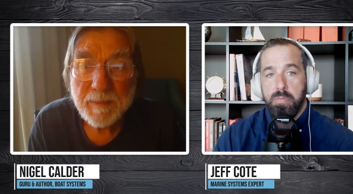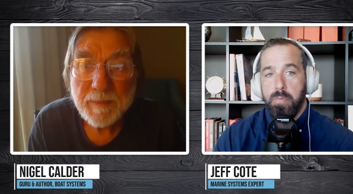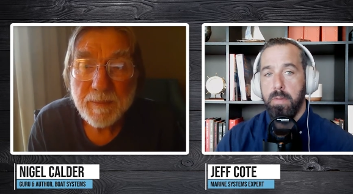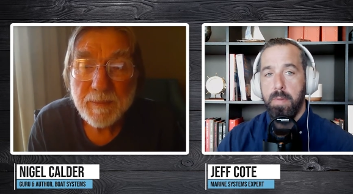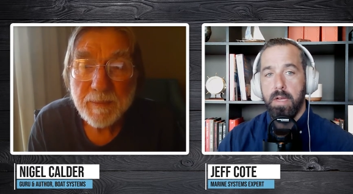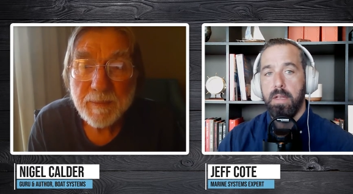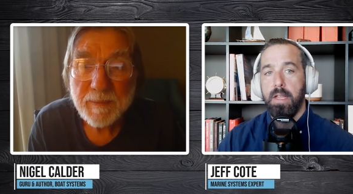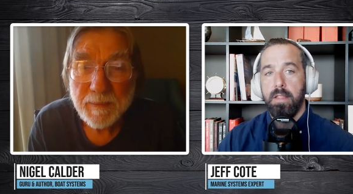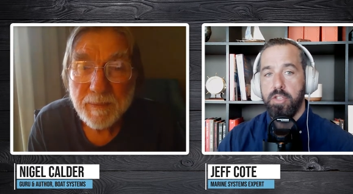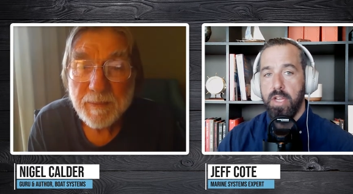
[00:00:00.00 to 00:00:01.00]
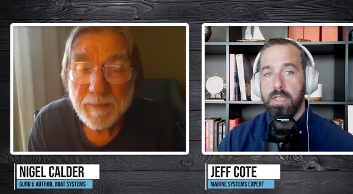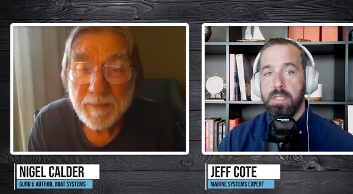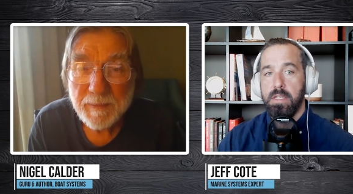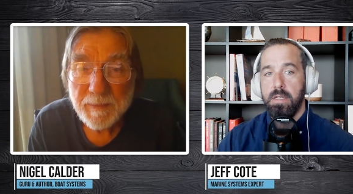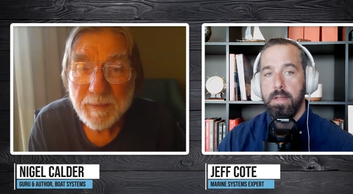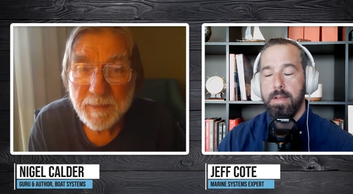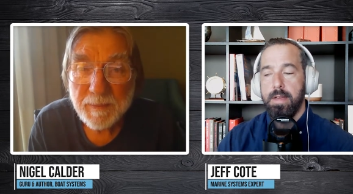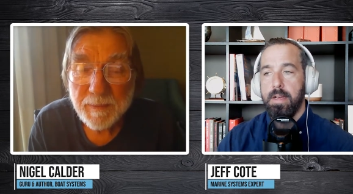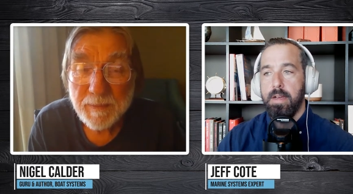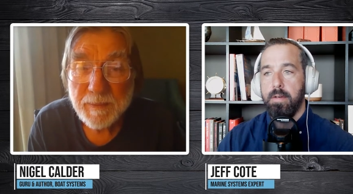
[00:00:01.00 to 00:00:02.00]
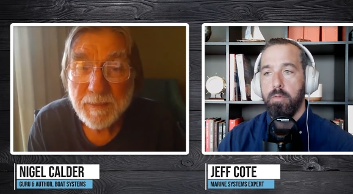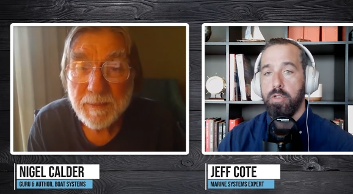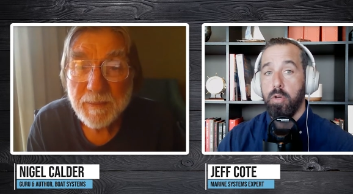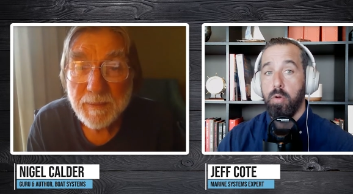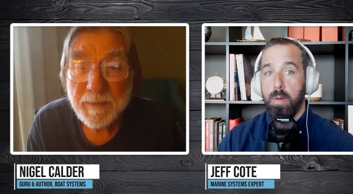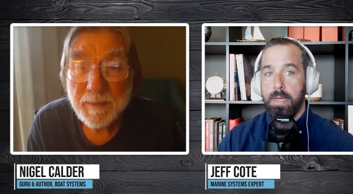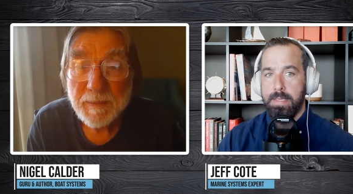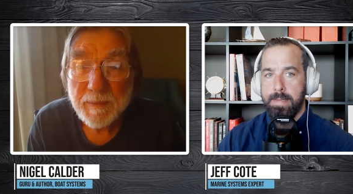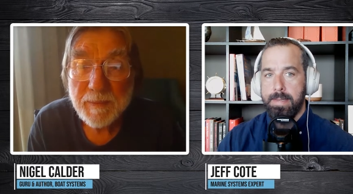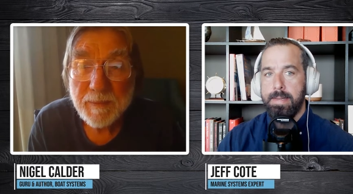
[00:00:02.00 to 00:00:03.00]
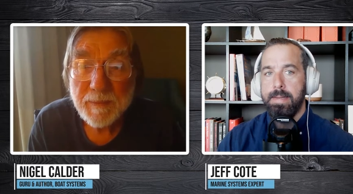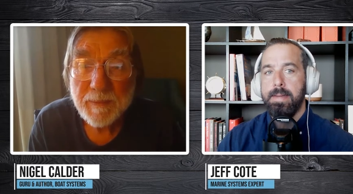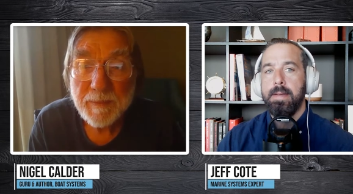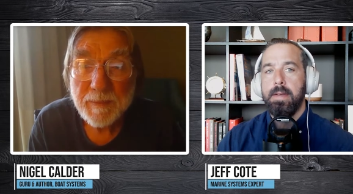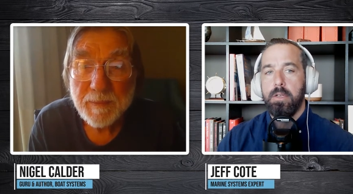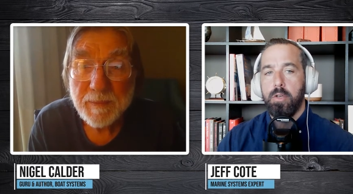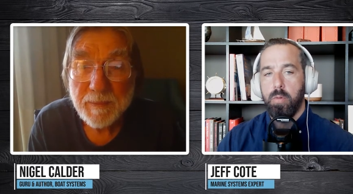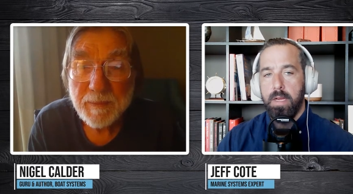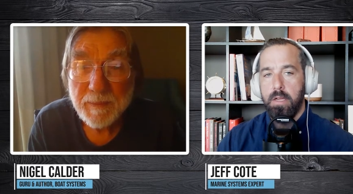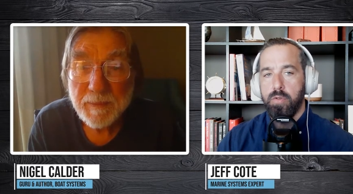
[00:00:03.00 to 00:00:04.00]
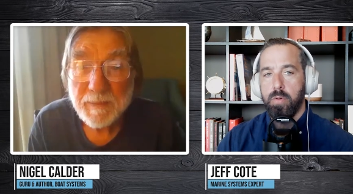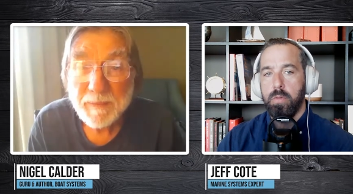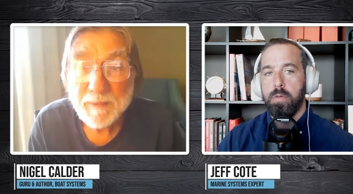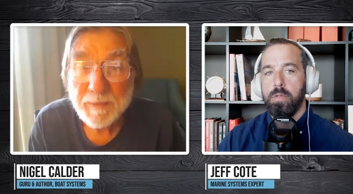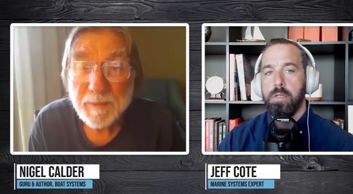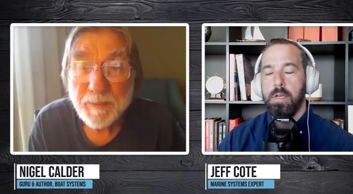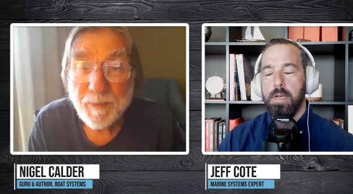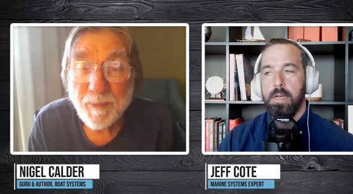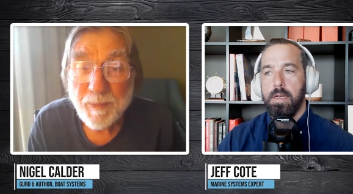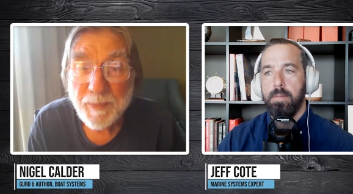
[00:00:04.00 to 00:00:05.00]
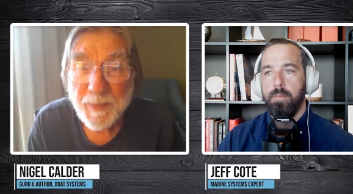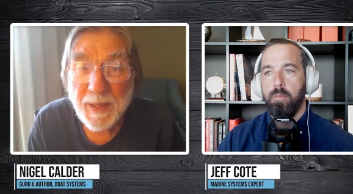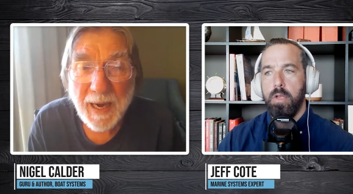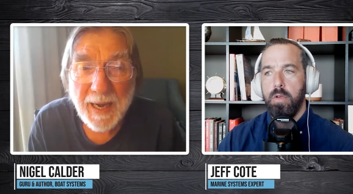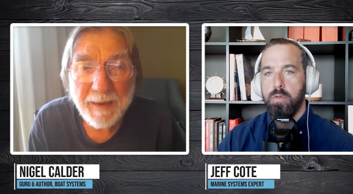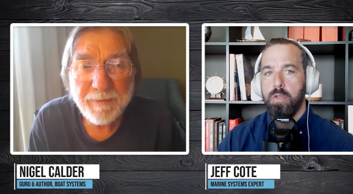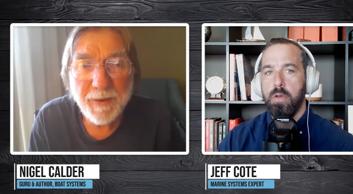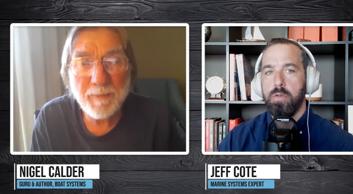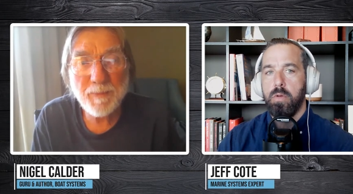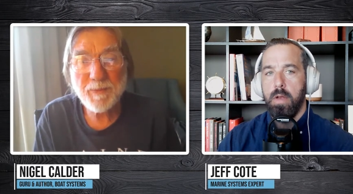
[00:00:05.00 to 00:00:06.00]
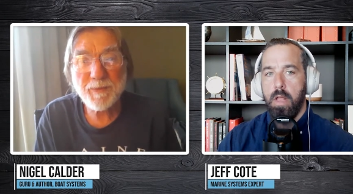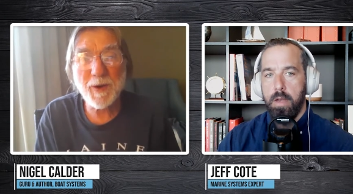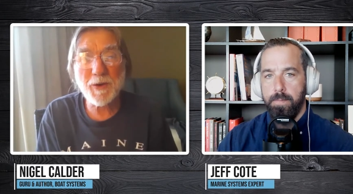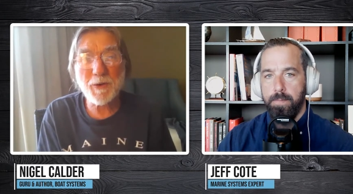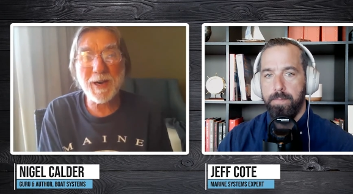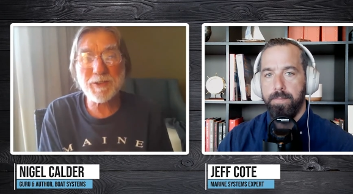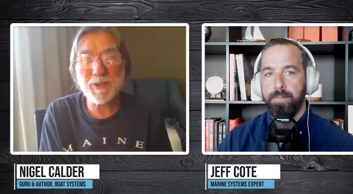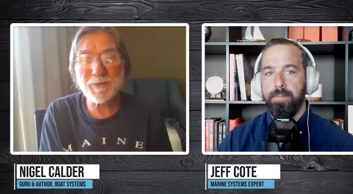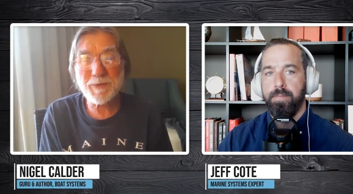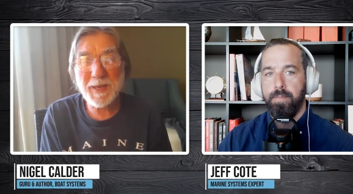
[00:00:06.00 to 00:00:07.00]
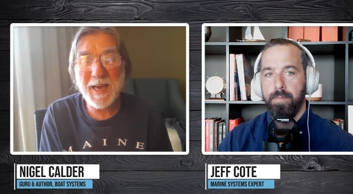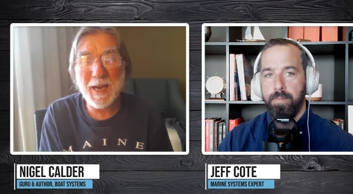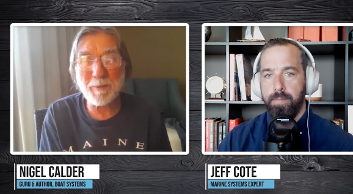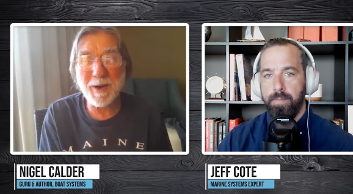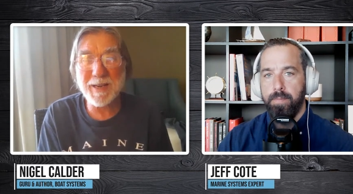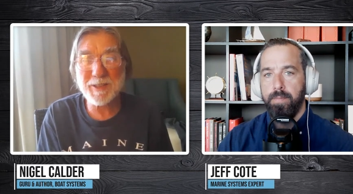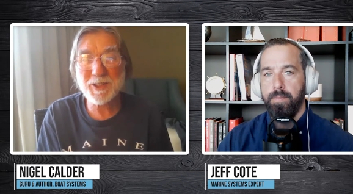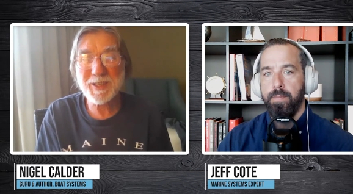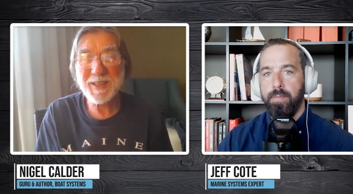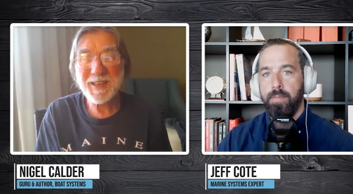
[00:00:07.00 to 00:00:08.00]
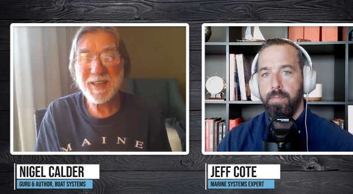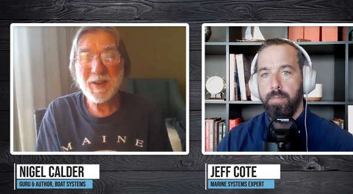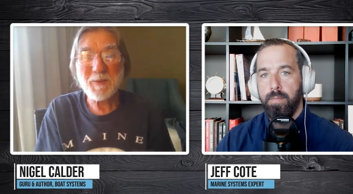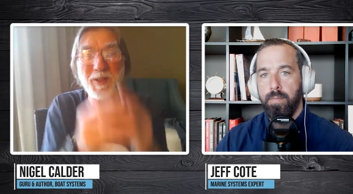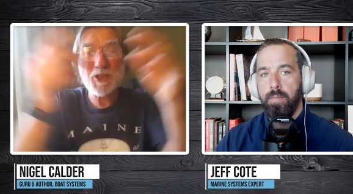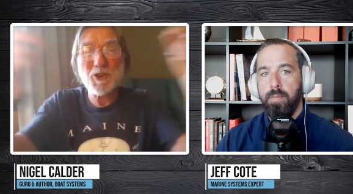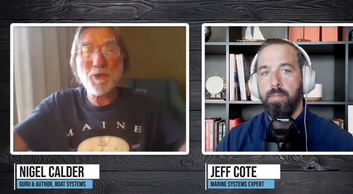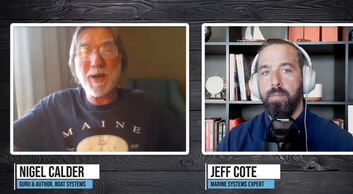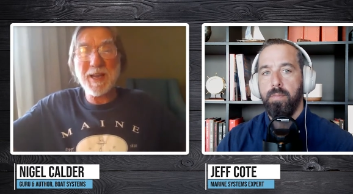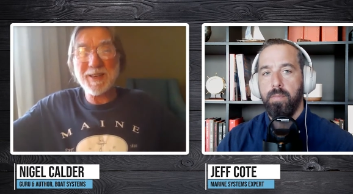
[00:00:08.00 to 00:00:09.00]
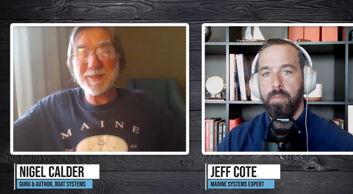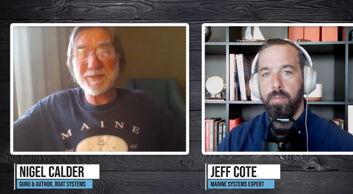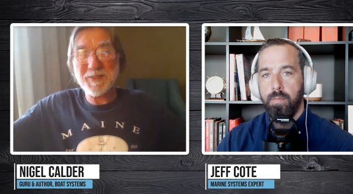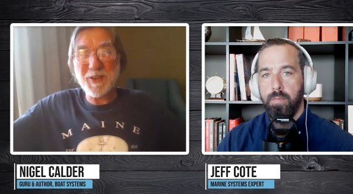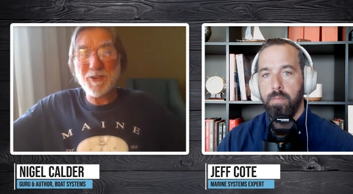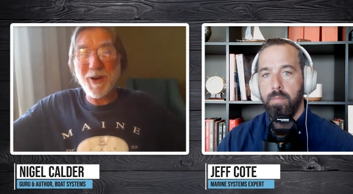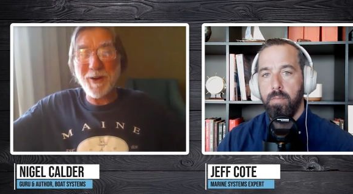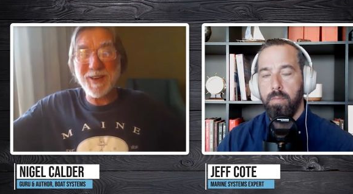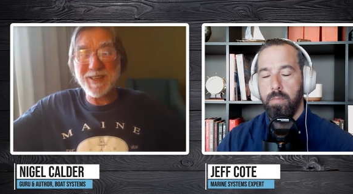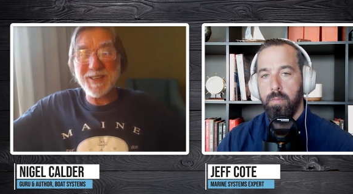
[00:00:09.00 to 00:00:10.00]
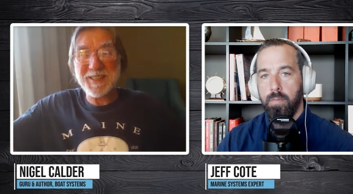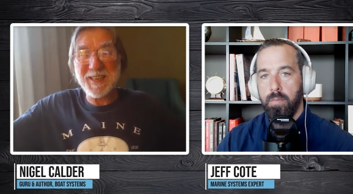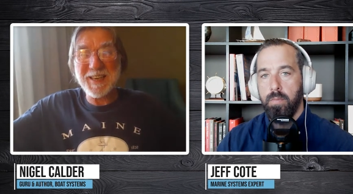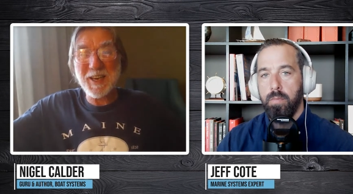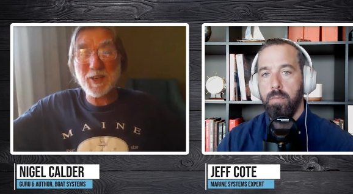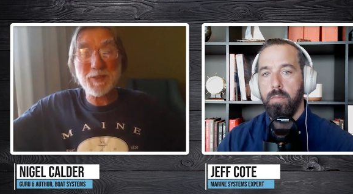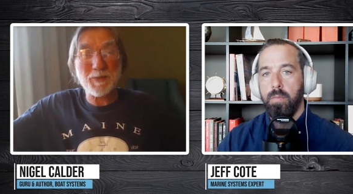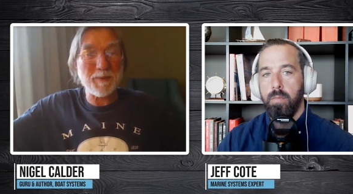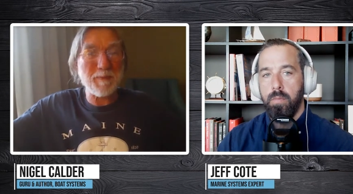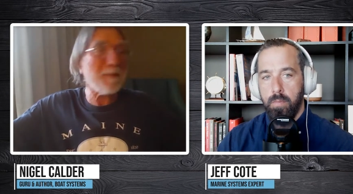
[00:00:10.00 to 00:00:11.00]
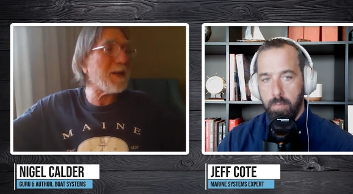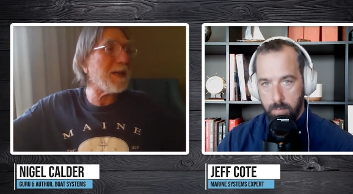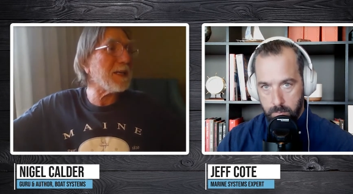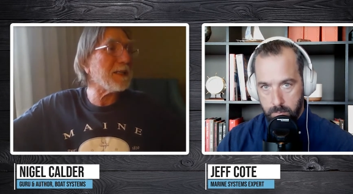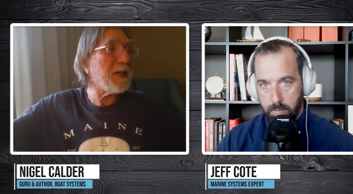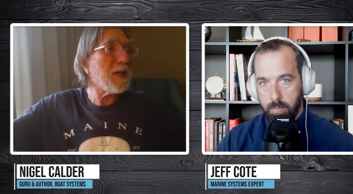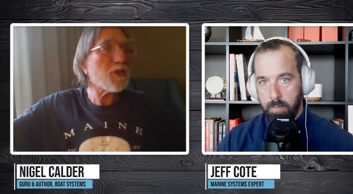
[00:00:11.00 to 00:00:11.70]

Speaker 1: just put a buck like the Genison, which are great controllers. I
Speaker 2: have photographs of catamarans with a string of controllers like this, with maybe